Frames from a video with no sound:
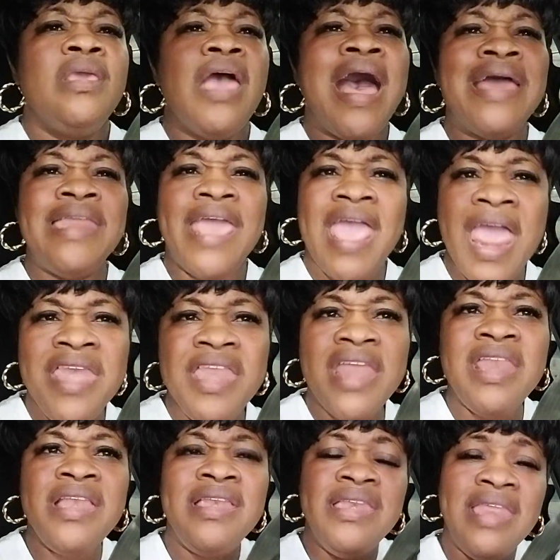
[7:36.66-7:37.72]
at the end of
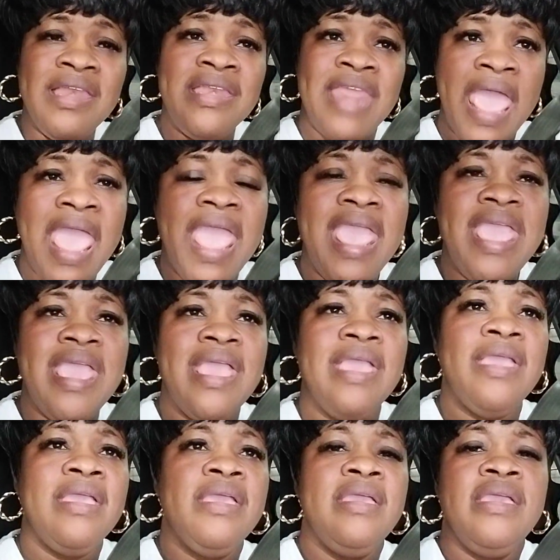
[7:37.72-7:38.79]
the day,
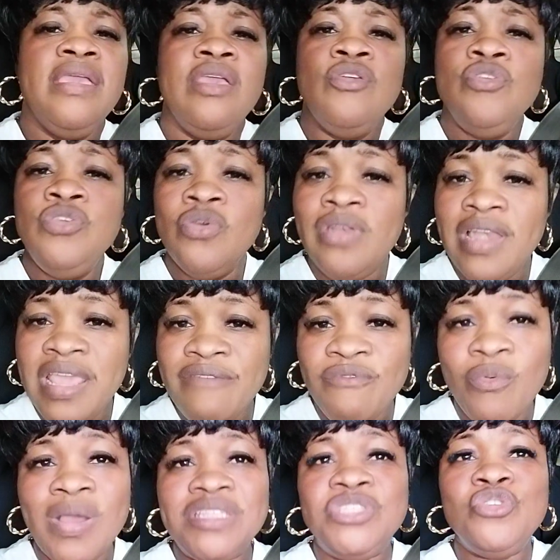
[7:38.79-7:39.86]
you live
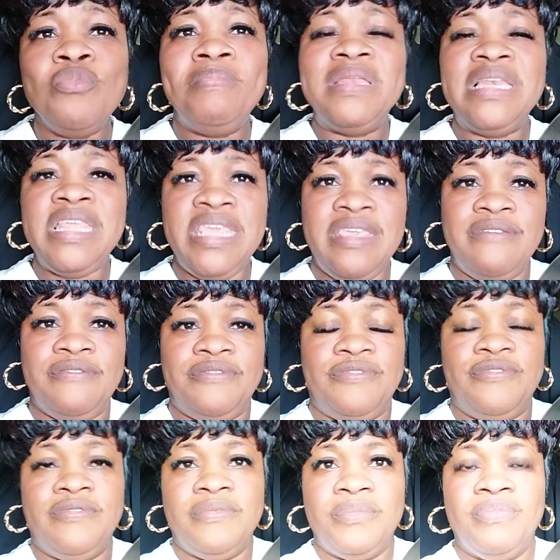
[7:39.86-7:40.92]
what you believe.
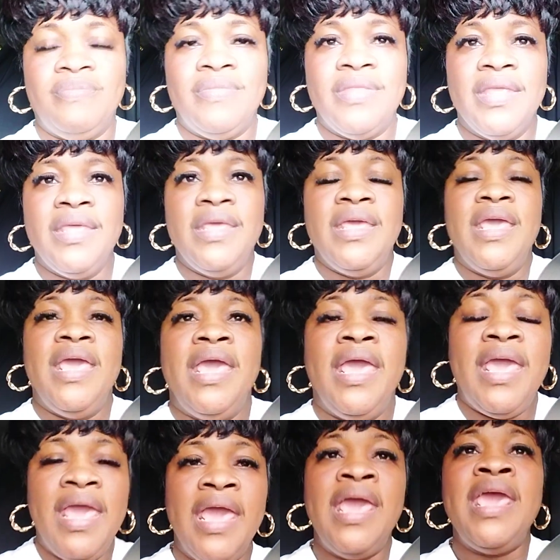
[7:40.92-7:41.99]

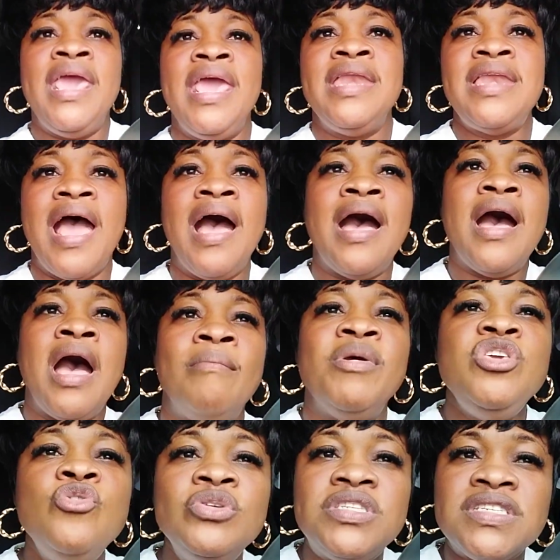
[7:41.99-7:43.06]
And
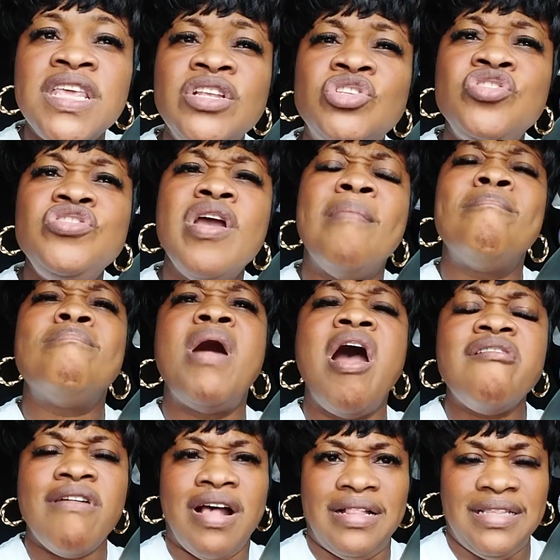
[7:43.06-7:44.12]
you stick to your
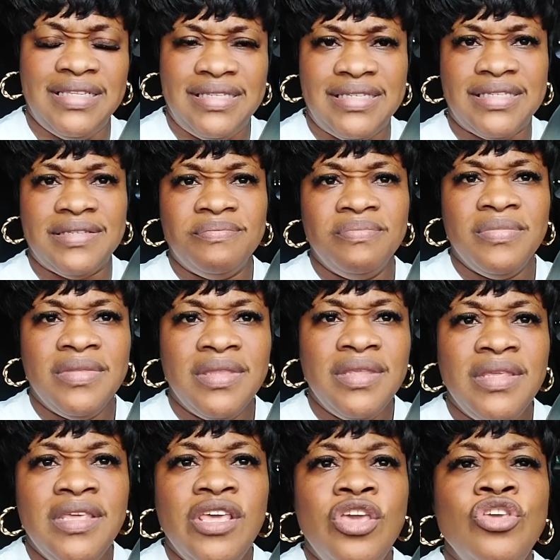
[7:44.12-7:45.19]
morals.
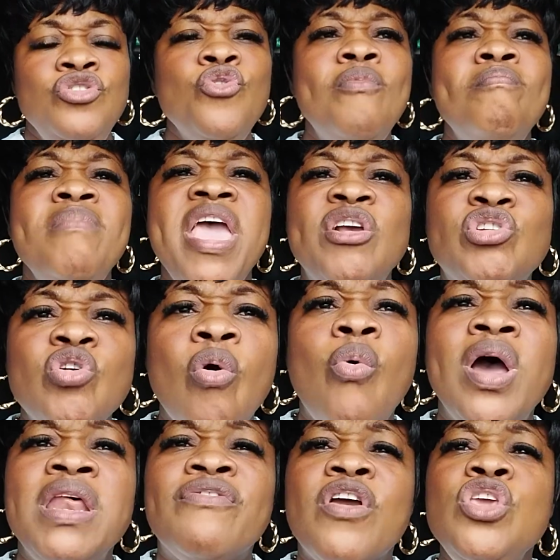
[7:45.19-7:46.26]
You make sure
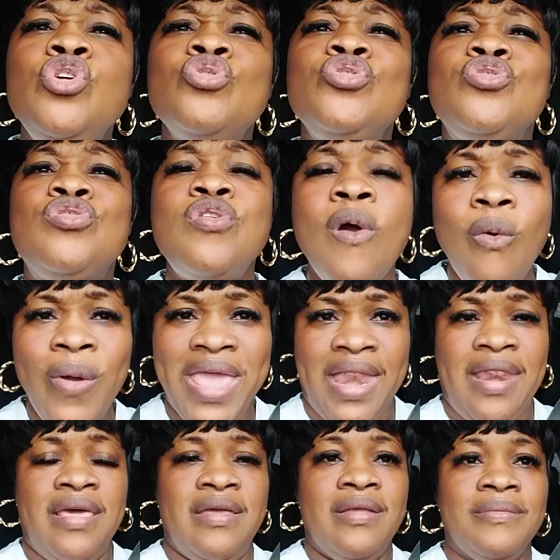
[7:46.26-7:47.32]
whatever you're doing